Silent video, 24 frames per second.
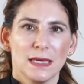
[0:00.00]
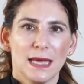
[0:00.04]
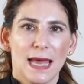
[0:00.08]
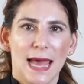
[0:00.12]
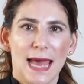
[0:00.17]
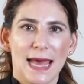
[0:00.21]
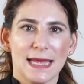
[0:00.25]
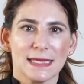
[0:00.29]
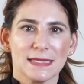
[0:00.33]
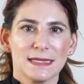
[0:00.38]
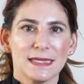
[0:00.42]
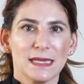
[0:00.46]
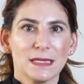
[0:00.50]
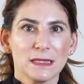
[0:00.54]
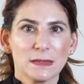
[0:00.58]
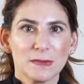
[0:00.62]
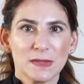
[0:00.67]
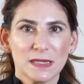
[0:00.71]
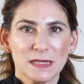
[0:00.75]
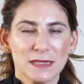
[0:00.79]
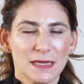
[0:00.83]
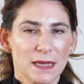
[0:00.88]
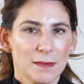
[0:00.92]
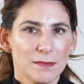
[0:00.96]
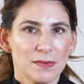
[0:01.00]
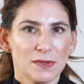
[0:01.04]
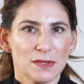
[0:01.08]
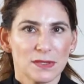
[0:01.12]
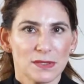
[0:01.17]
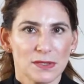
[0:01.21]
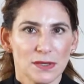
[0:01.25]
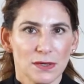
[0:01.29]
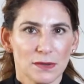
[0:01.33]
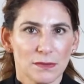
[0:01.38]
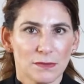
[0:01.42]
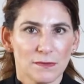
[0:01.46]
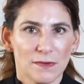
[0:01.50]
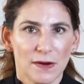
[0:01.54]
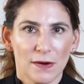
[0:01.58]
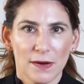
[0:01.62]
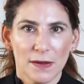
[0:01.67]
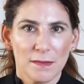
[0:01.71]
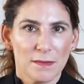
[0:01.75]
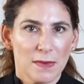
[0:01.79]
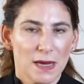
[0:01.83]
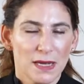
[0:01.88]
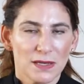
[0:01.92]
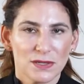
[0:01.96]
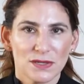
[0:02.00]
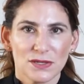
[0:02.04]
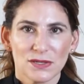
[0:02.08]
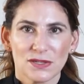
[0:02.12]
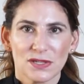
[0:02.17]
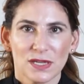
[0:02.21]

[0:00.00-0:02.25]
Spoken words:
And salesman samples are very much